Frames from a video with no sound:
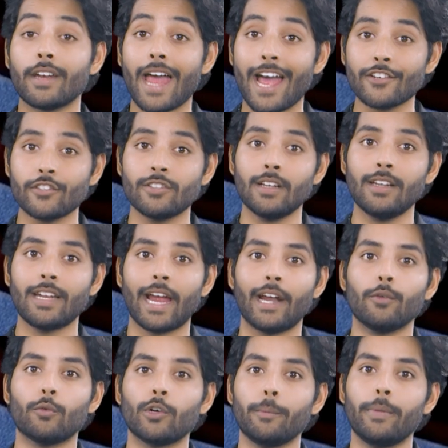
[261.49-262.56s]
national
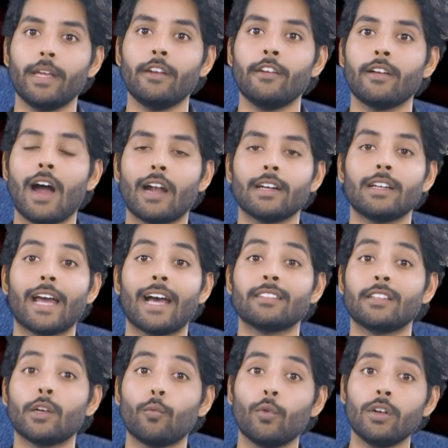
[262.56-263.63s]
land would be regarded
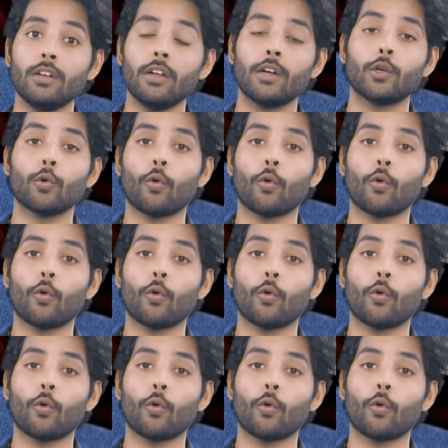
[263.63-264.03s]
as equal to